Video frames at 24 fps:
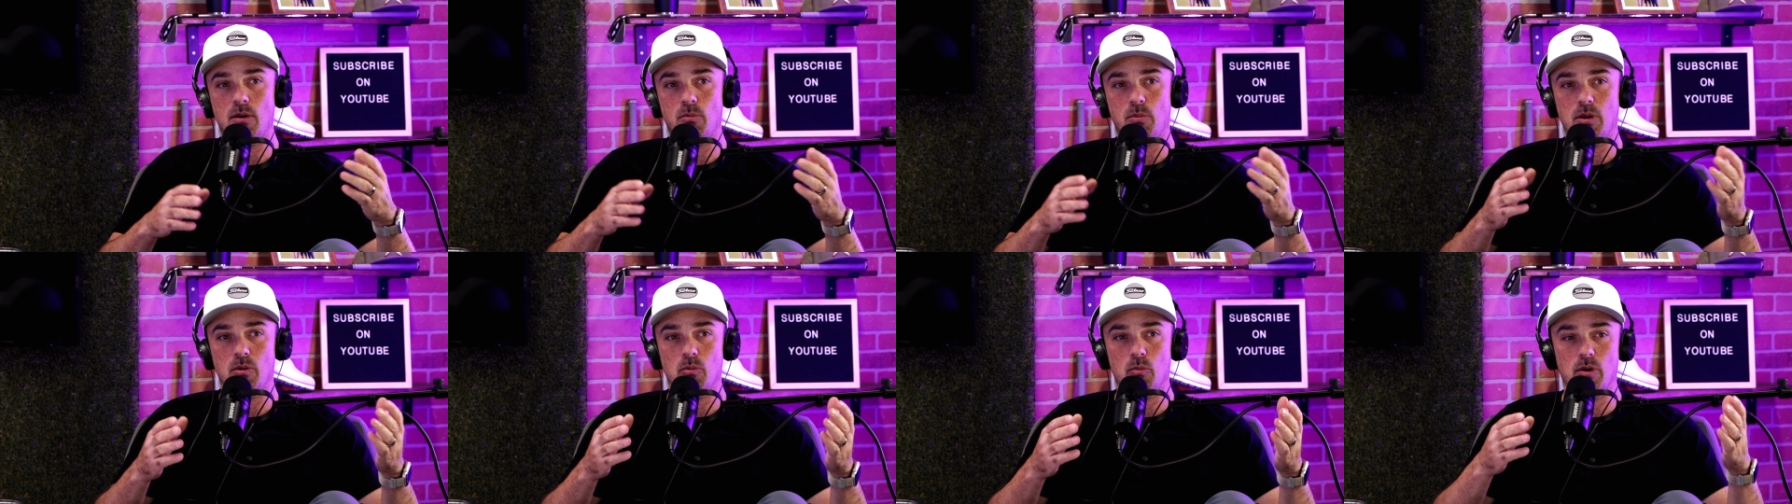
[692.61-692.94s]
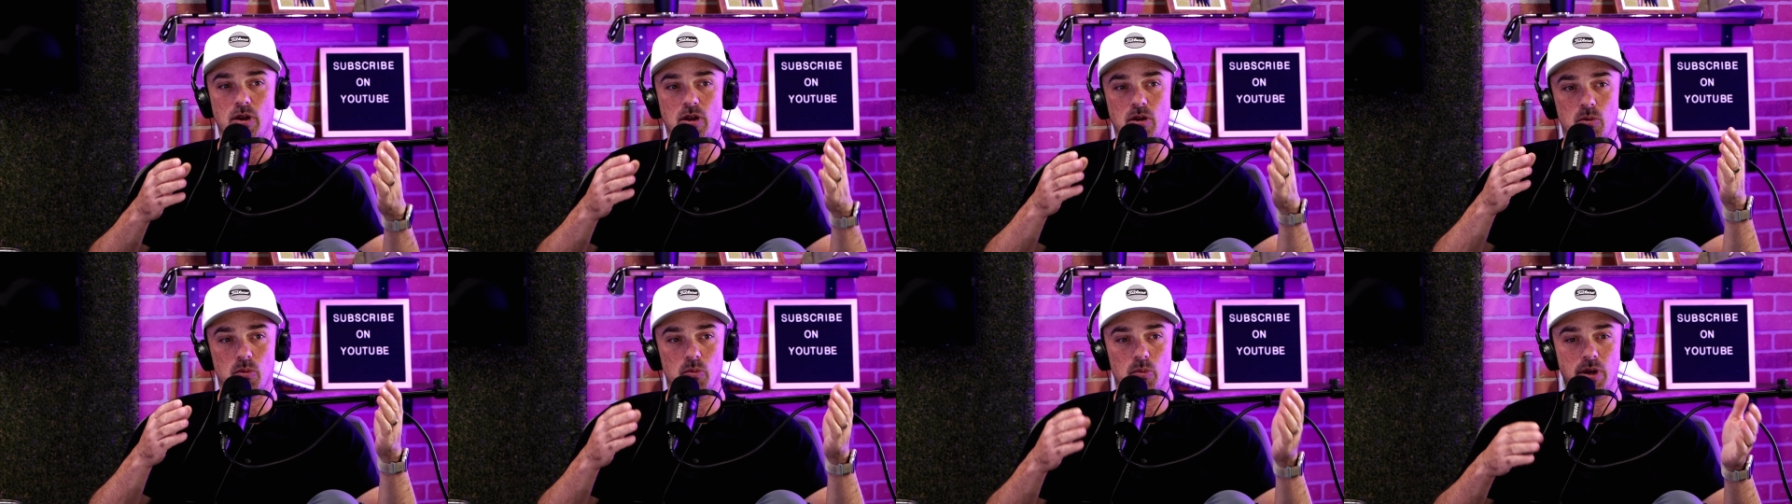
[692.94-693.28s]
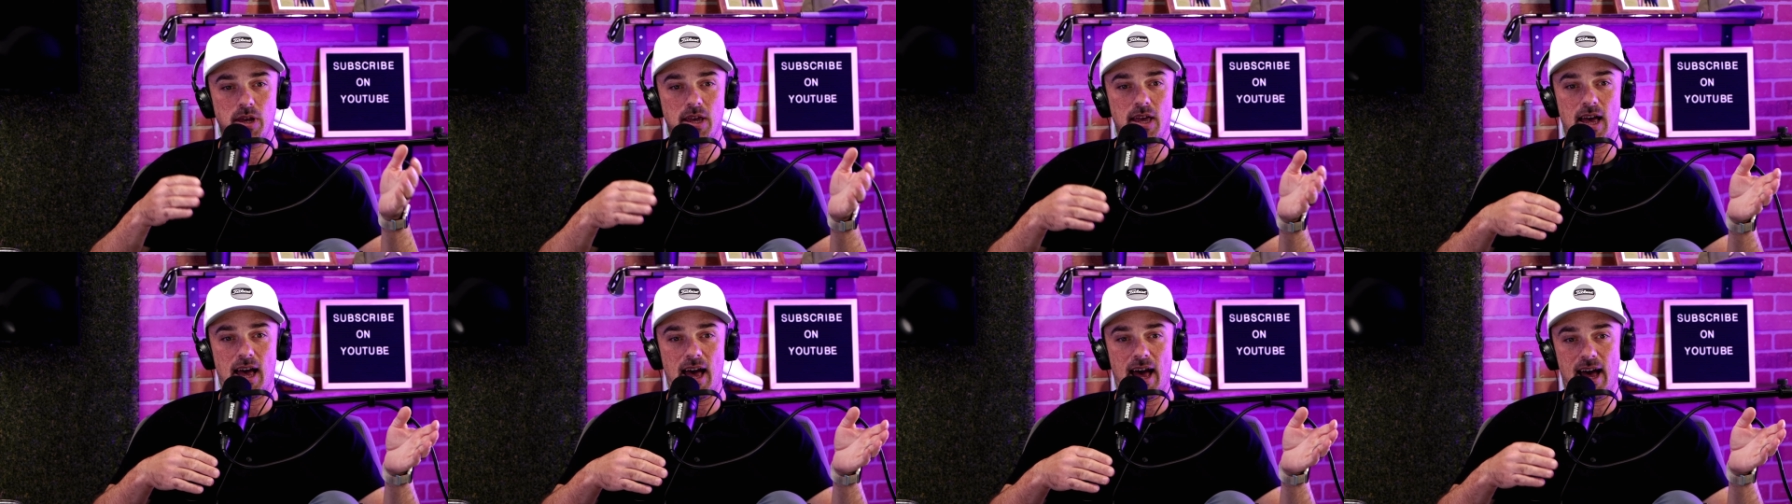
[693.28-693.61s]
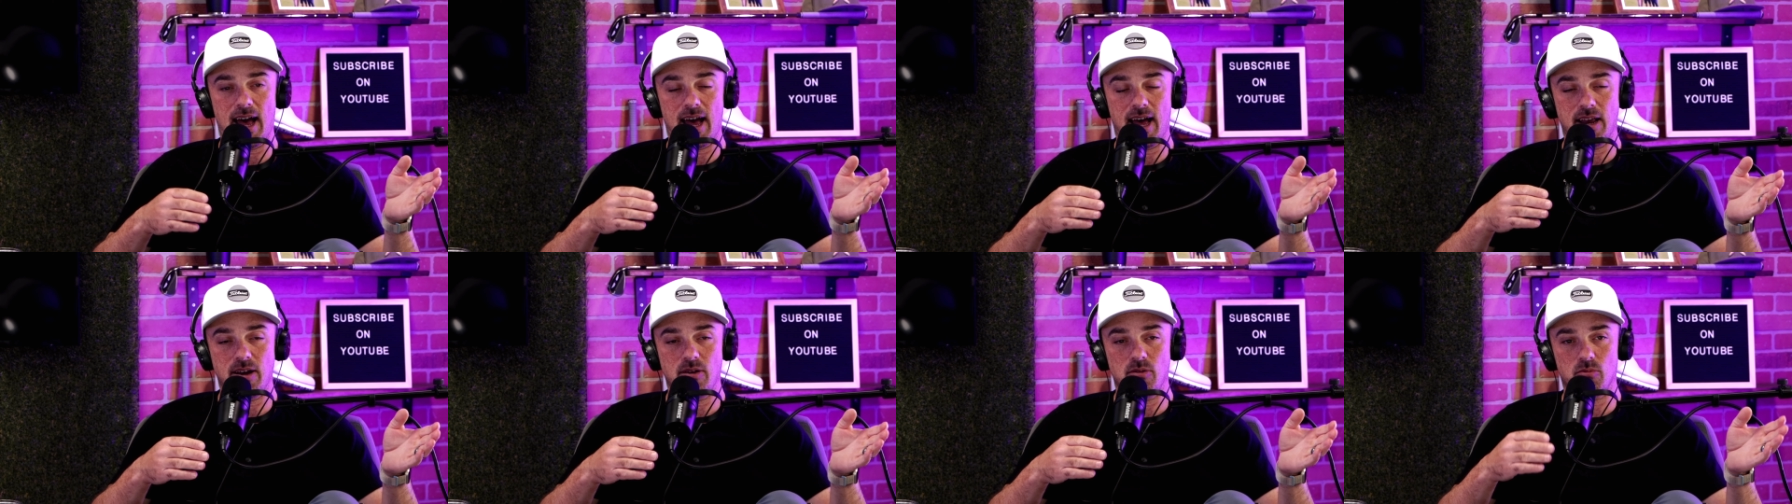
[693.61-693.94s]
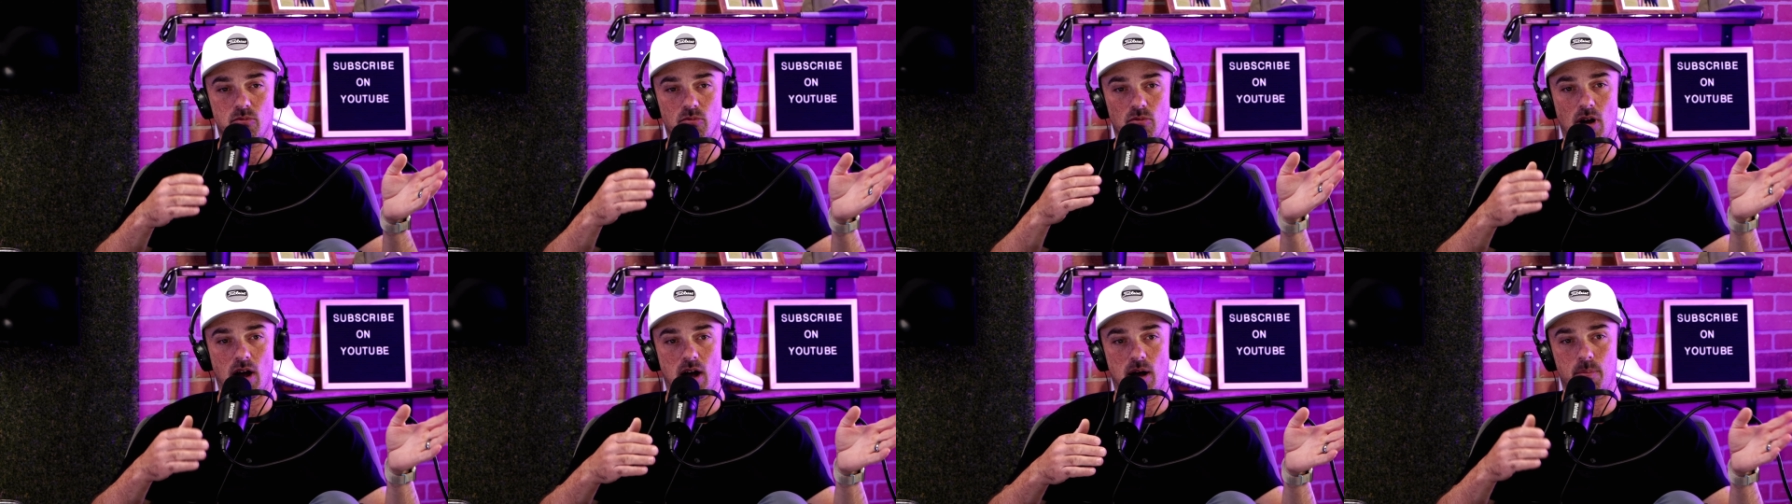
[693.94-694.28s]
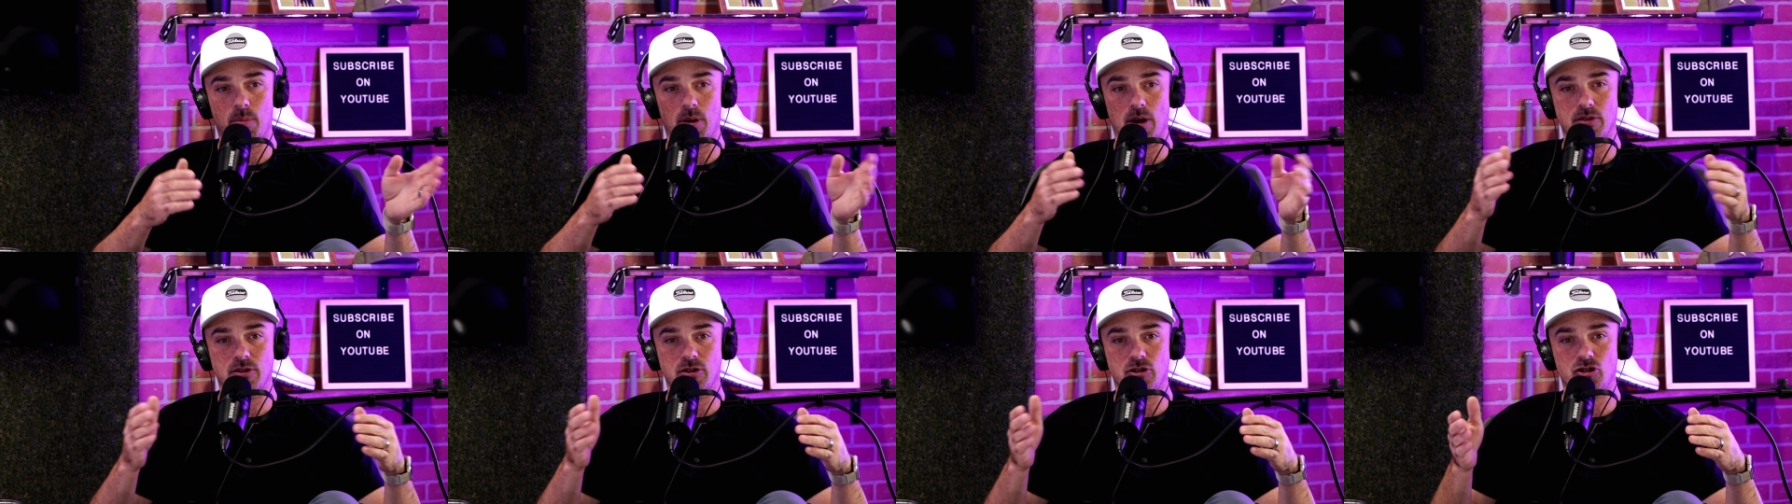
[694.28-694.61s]
We had Rob
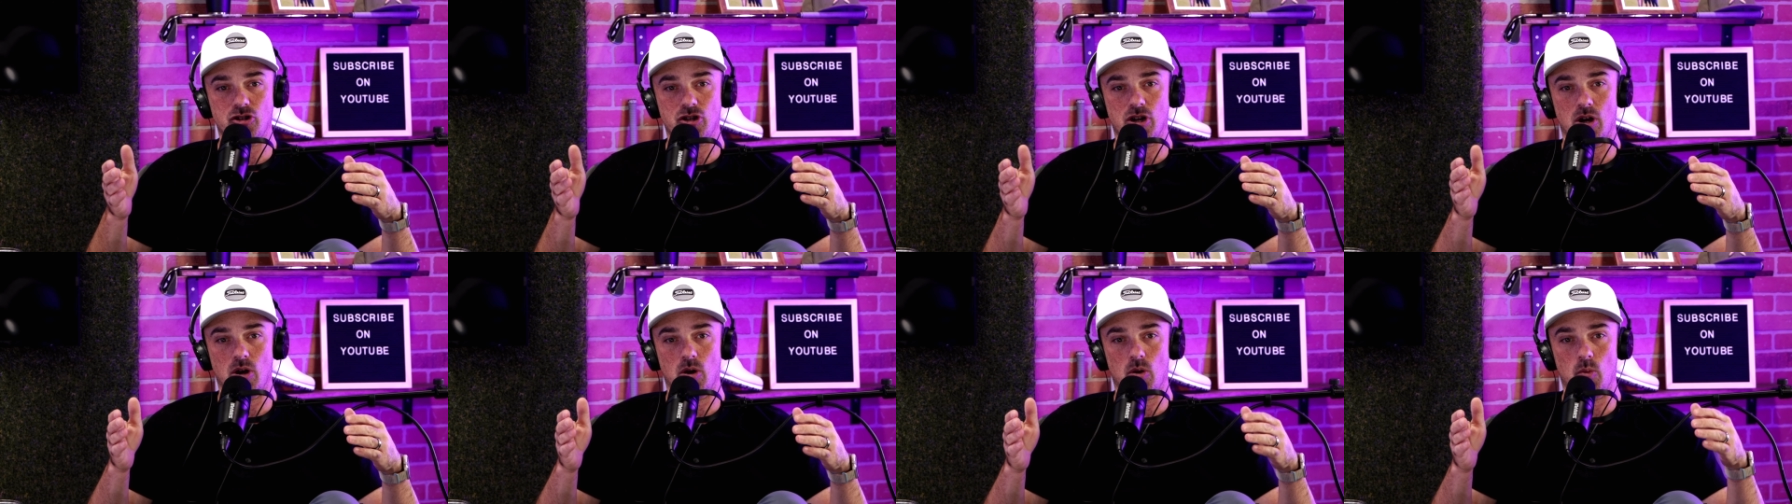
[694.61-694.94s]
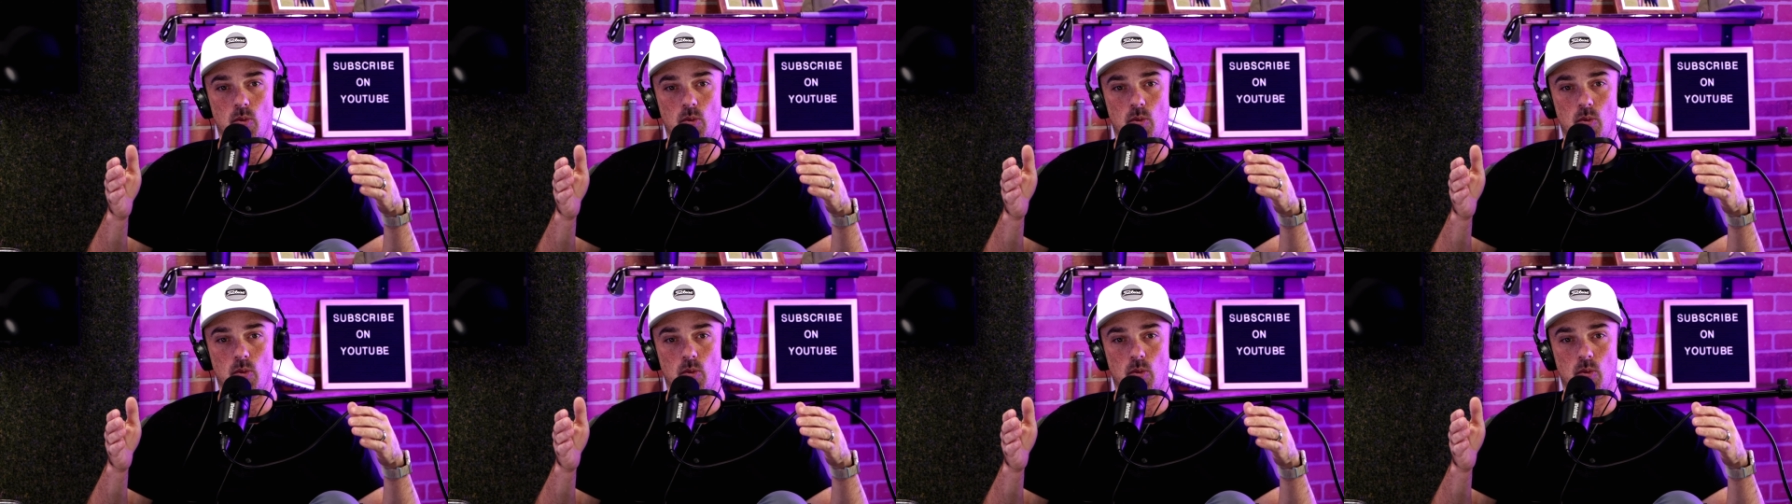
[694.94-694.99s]
on the show